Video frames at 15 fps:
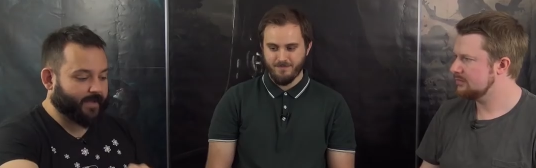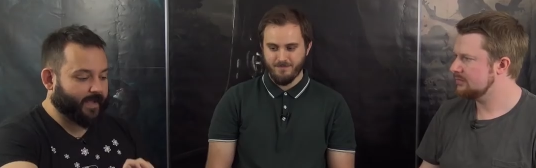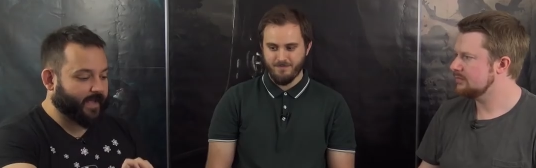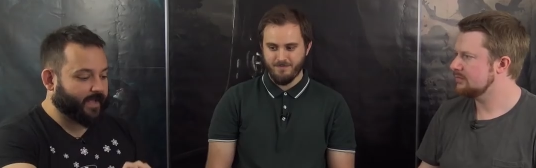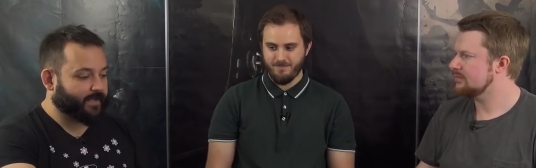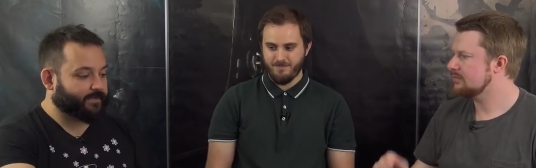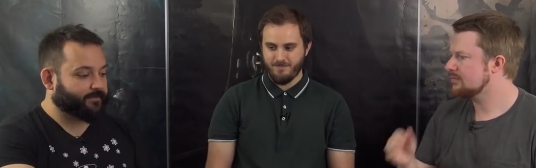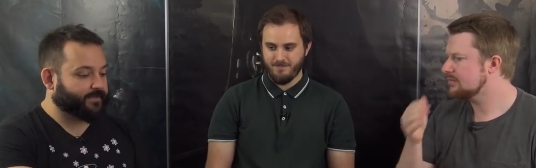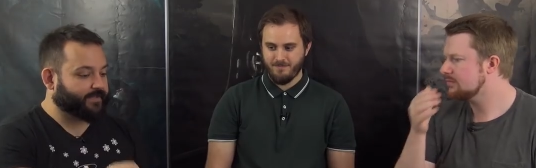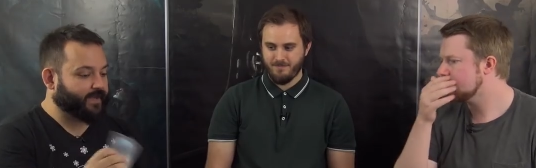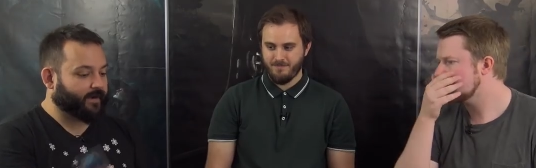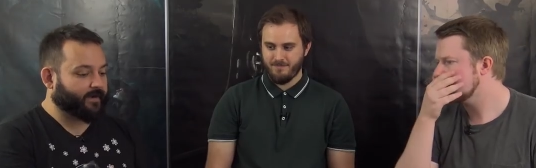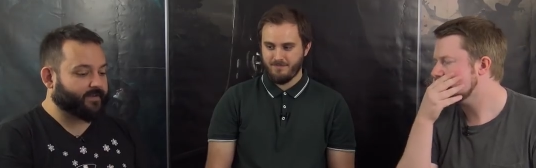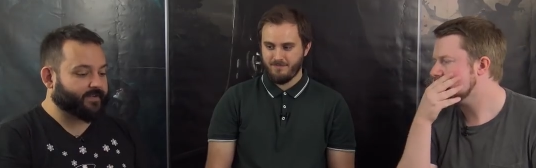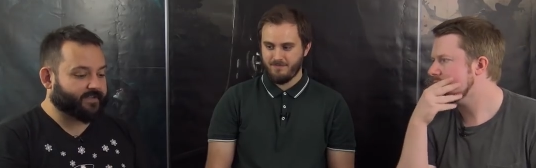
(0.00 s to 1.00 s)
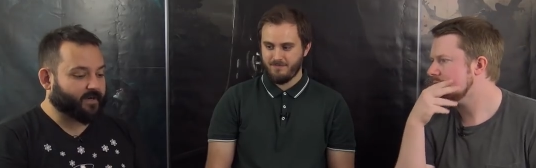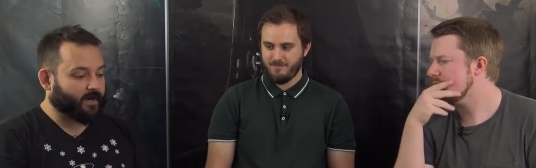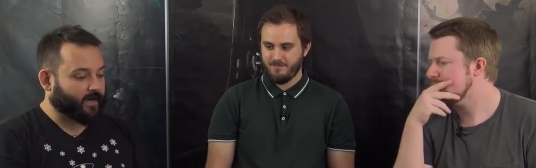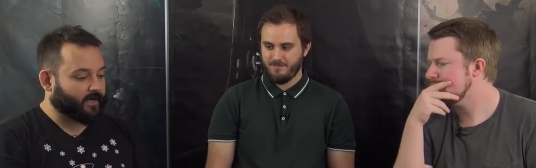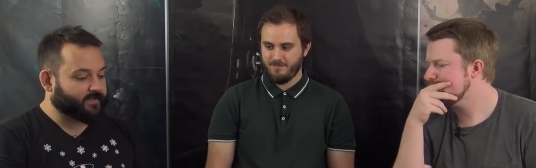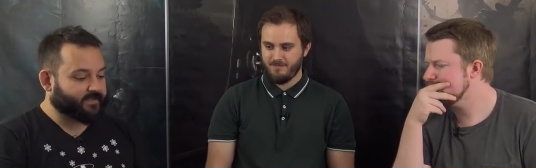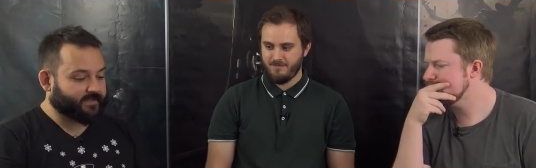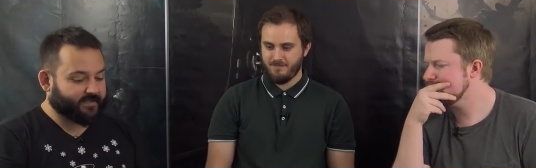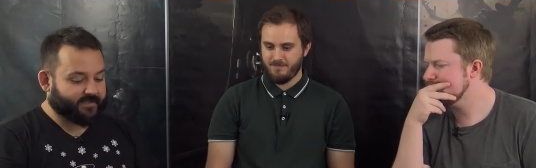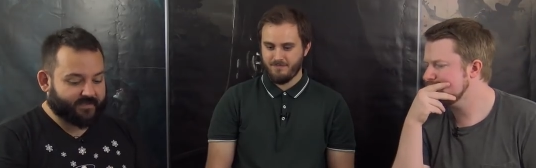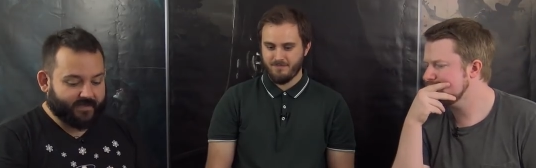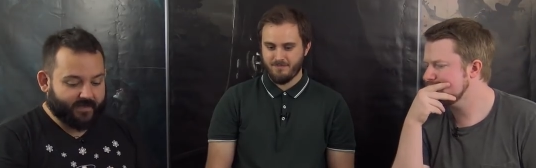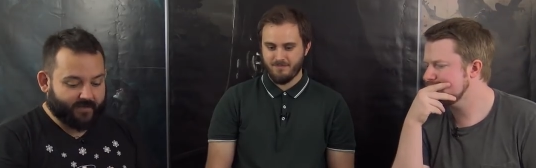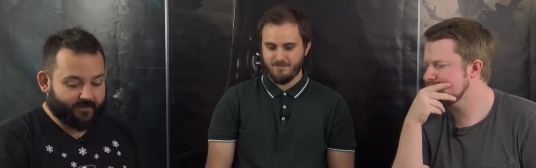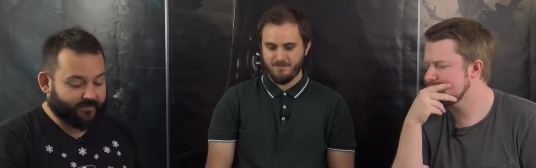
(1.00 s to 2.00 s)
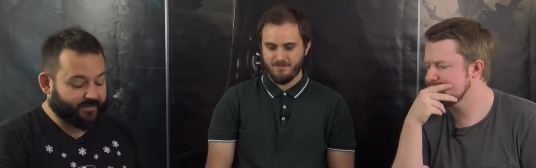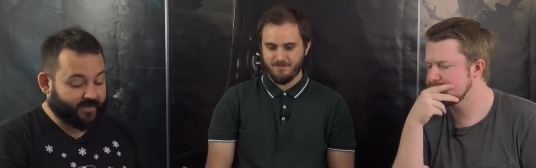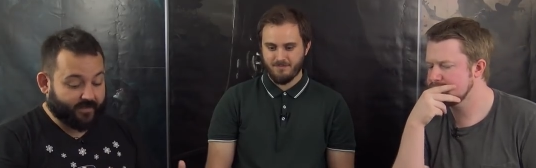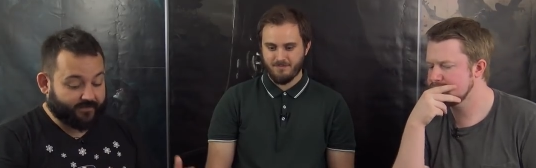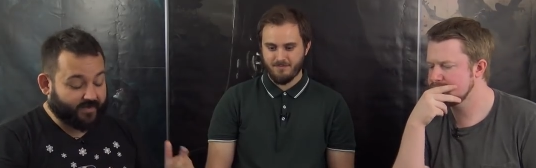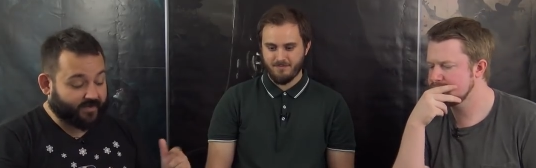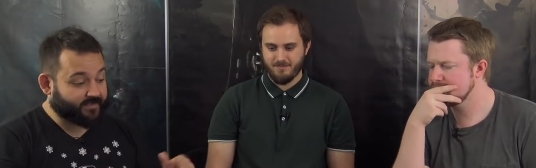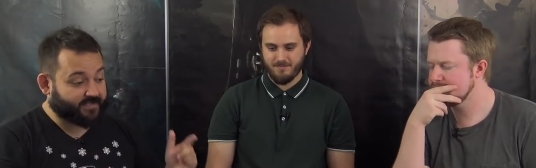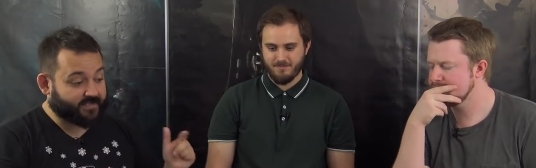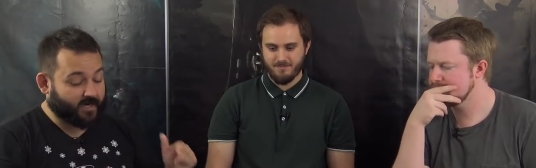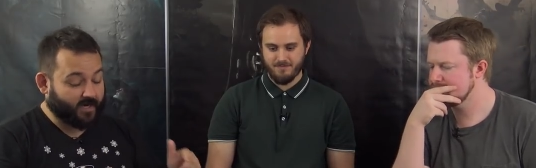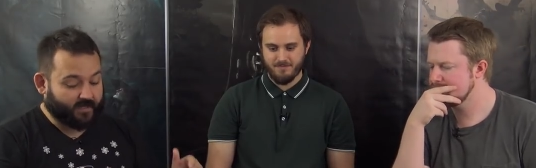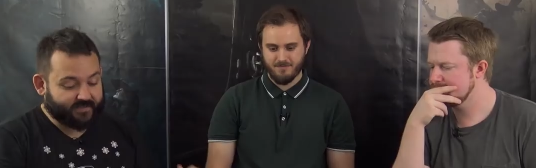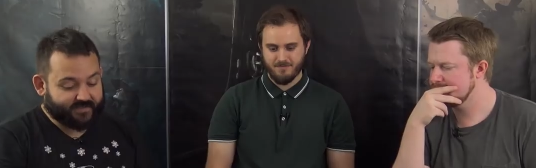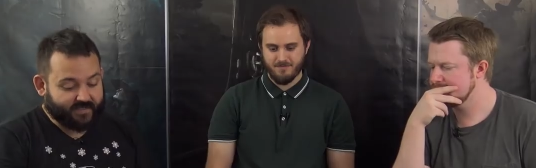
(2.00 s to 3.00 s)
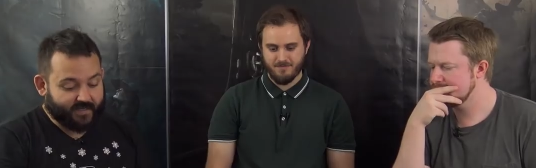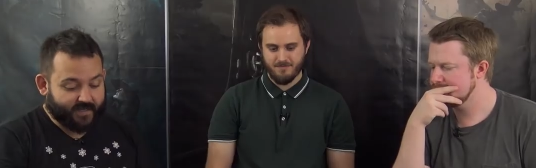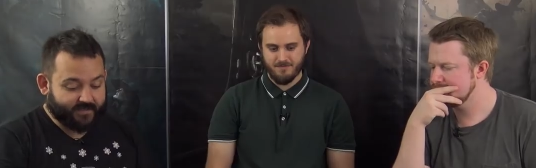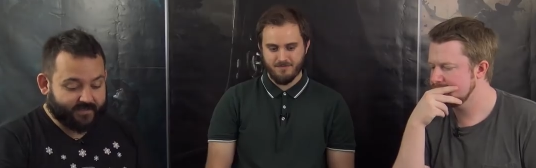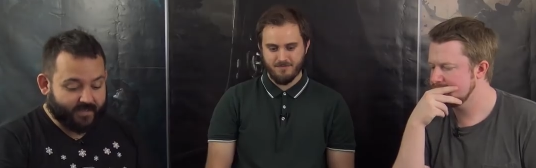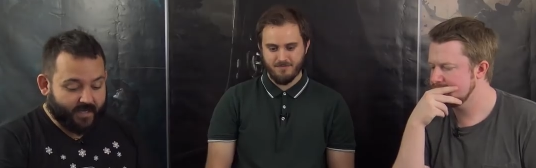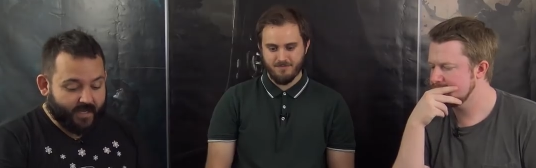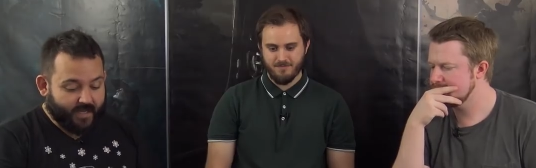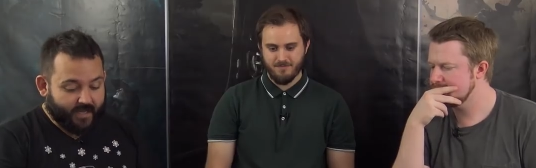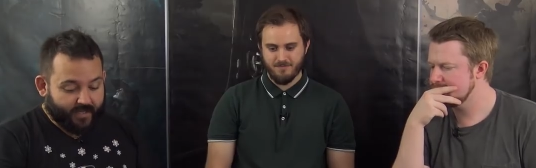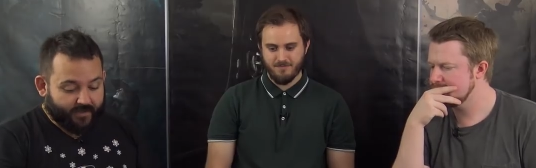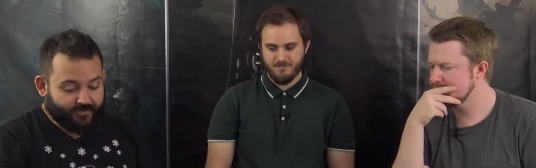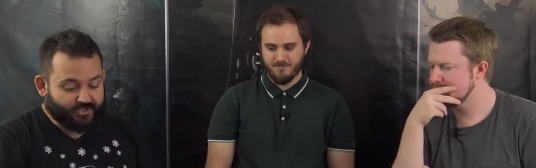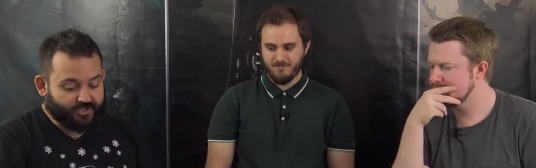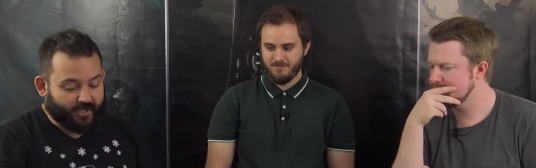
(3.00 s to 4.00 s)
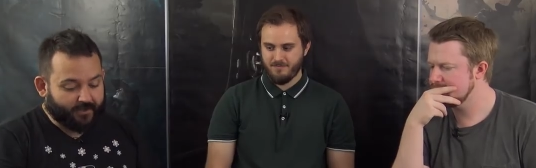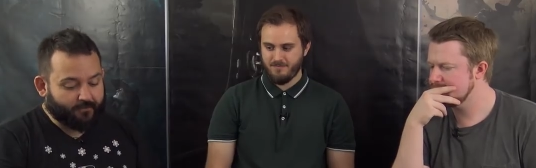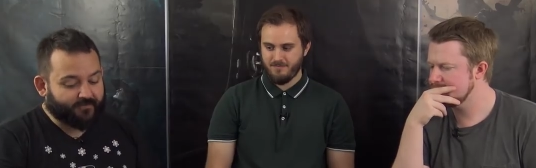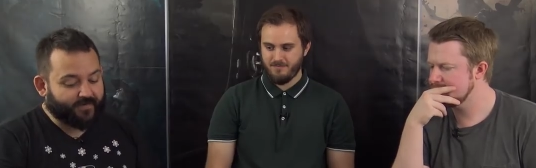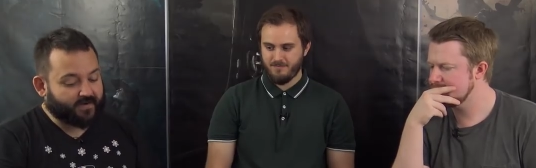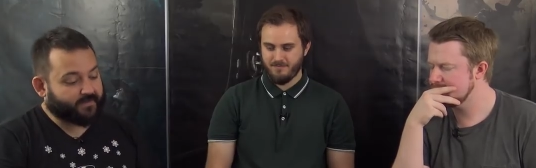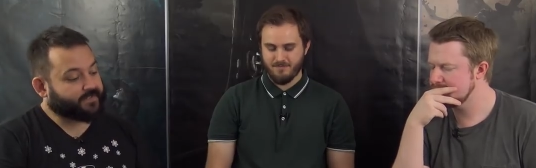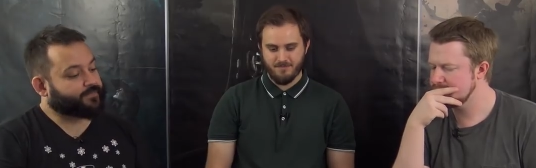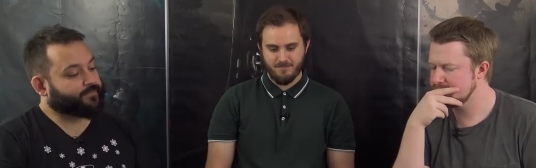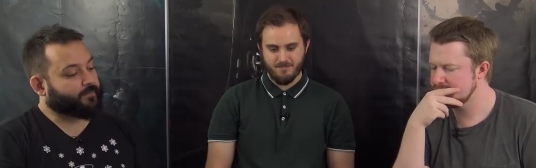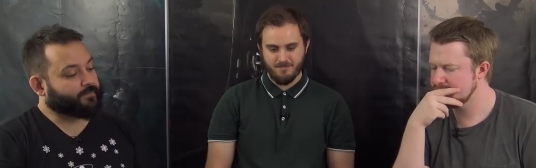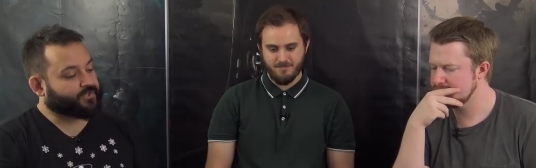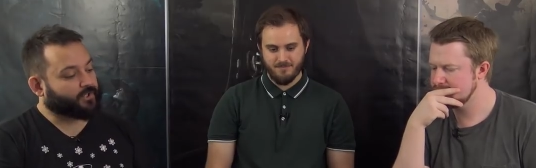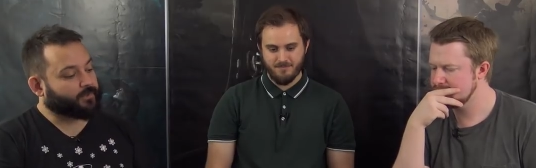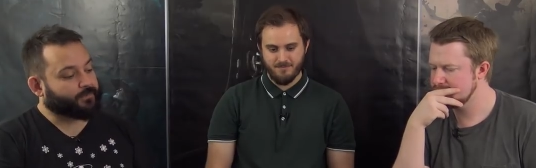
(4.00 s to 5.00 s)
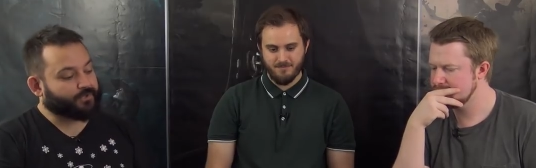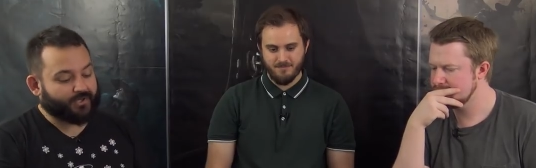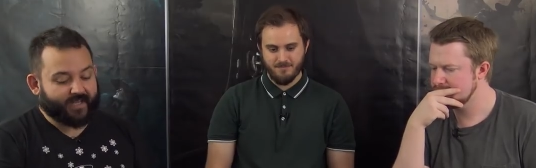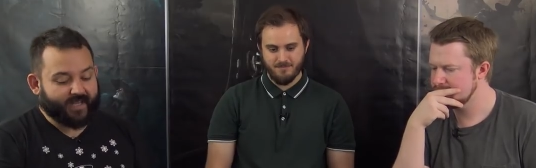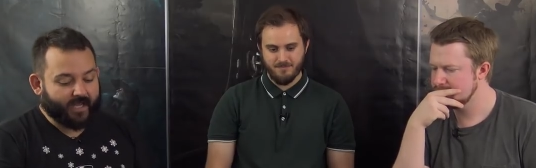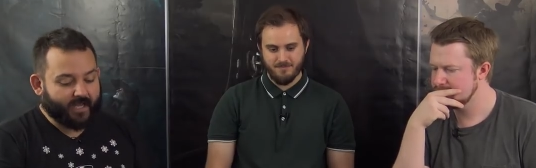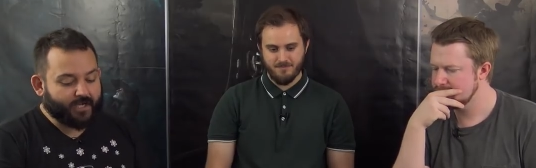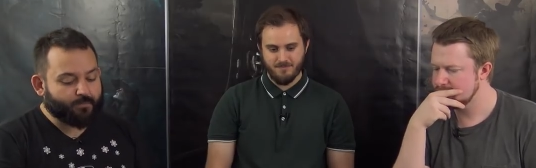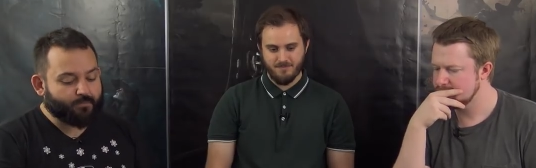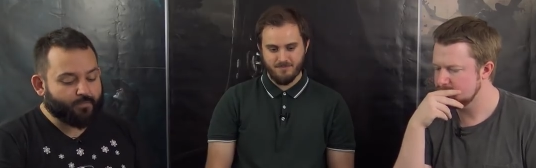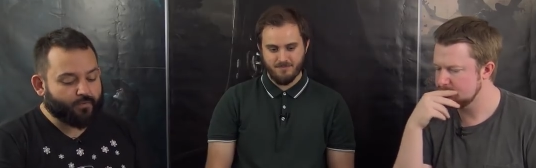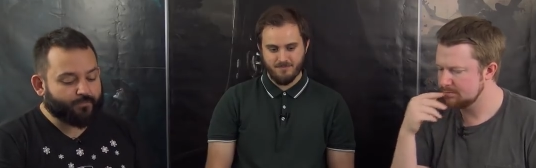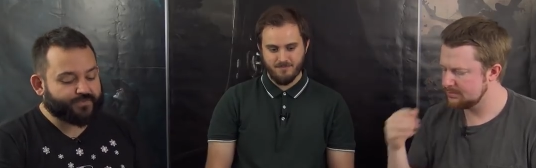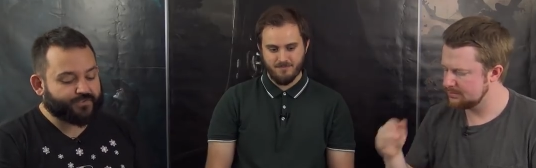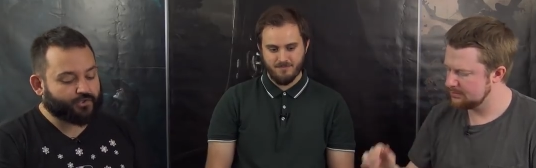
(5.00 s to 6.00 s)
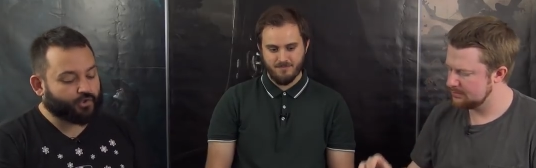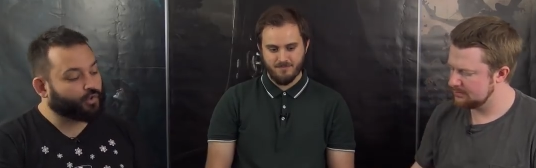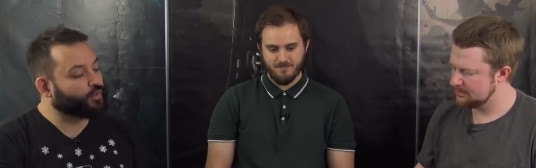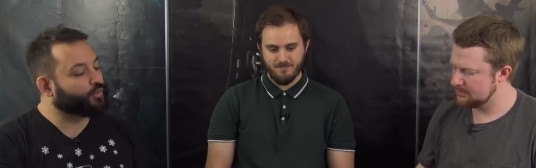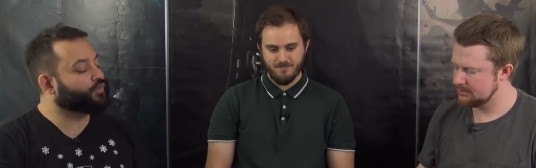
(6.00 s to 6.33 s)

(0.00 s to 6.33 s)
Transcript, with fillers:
Speaker 1: And the darkness cards say, the darkness card says the shadow farthest from Solomon Kane moves mm -hmm. two